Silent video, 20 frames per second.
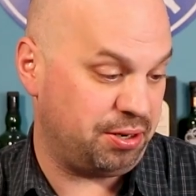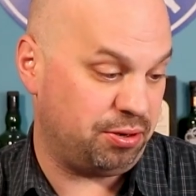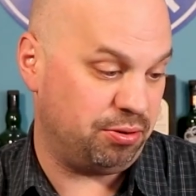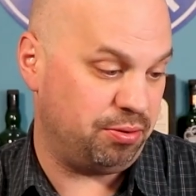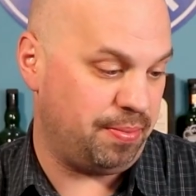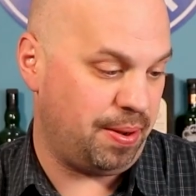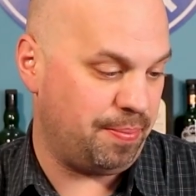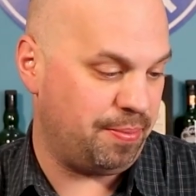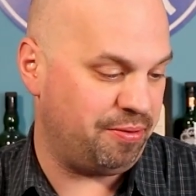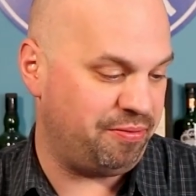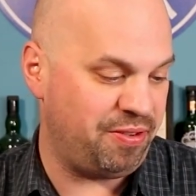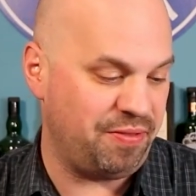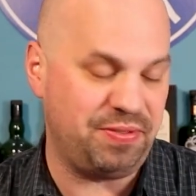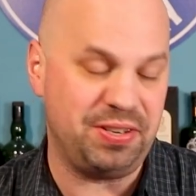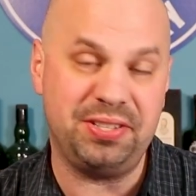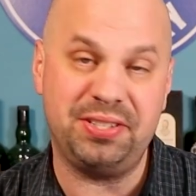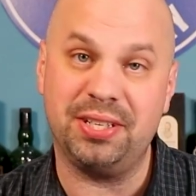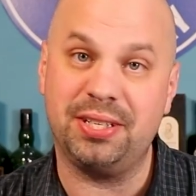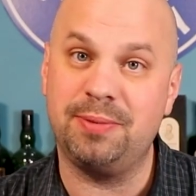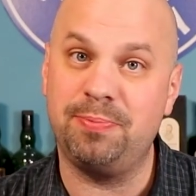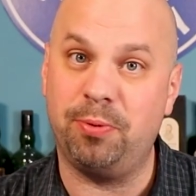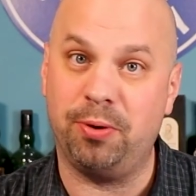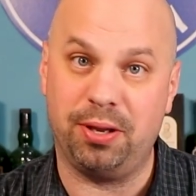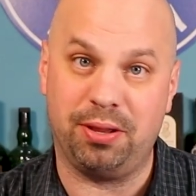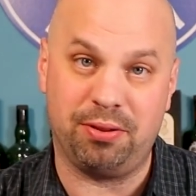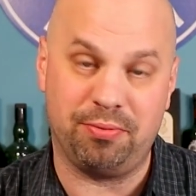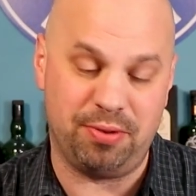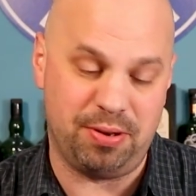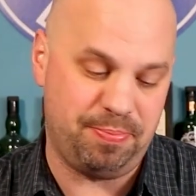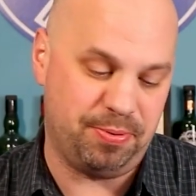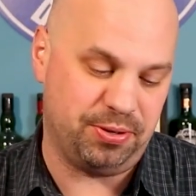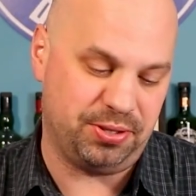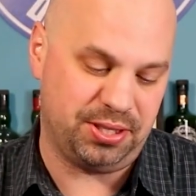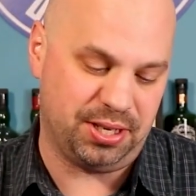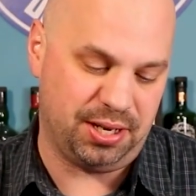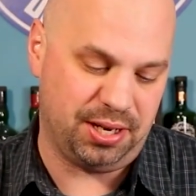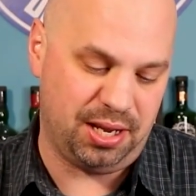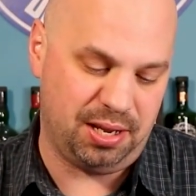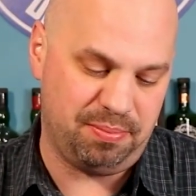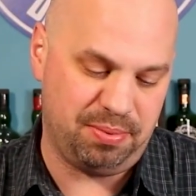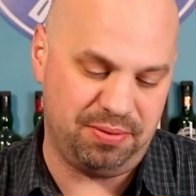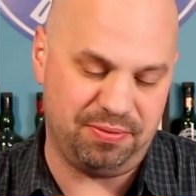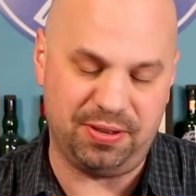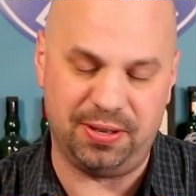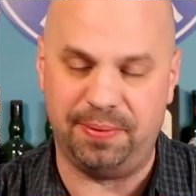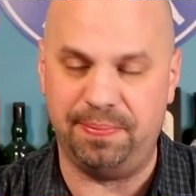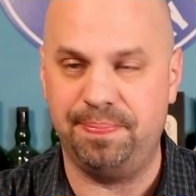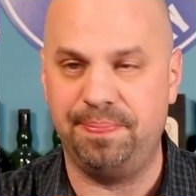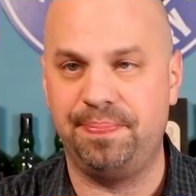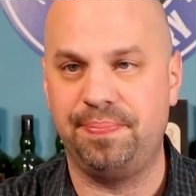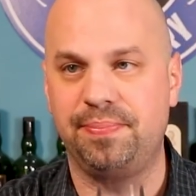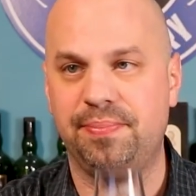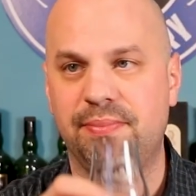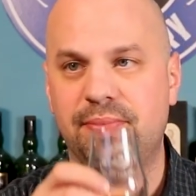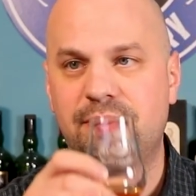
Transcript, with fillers: I don't remember. fifty-six point three percent A B V.